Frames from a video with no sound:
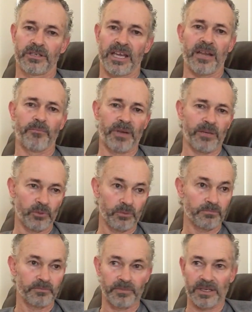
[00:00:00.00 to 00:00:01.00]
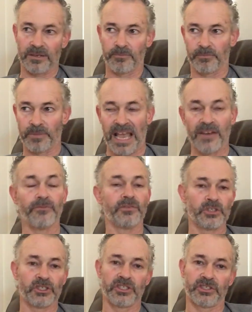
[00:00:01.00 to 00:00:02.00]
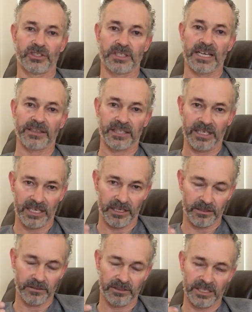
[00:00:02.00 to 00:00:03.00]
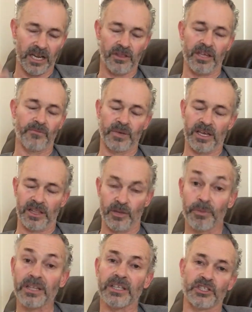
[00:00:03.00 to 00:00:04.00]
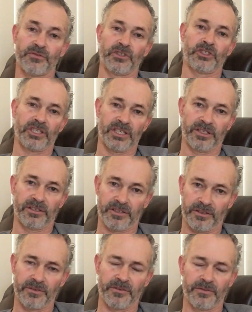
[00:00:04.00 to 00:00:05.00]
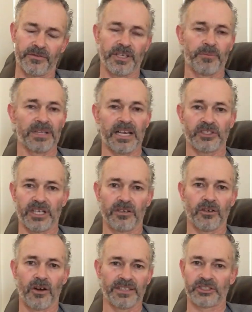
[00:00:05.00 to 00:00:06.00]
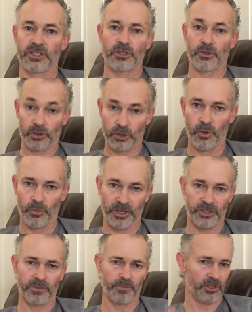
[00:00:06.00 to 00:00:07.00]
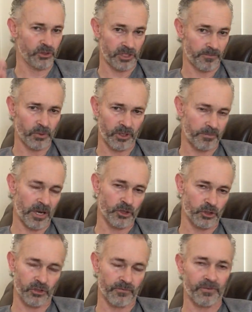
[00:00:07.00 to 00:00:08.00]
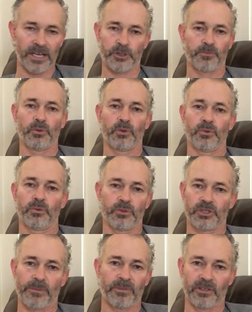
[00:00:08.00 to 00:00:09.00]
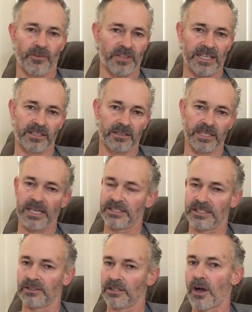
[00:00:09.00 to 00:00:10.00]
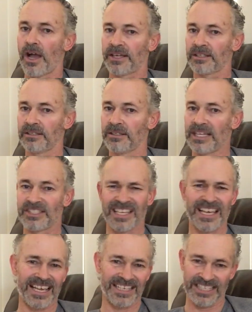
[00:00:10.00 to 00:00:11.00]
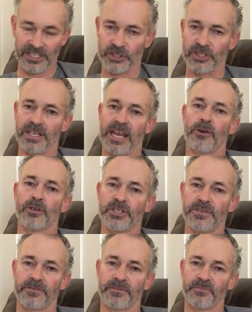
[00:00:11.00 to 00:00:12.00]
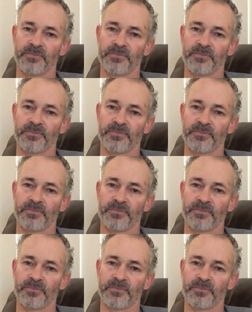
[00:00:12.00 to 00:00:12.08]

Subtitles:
And people had visitors at their, the police visiting their place at night just to arrest them because they put a post on Facebook or something like that they didn't like. That's against the narrative.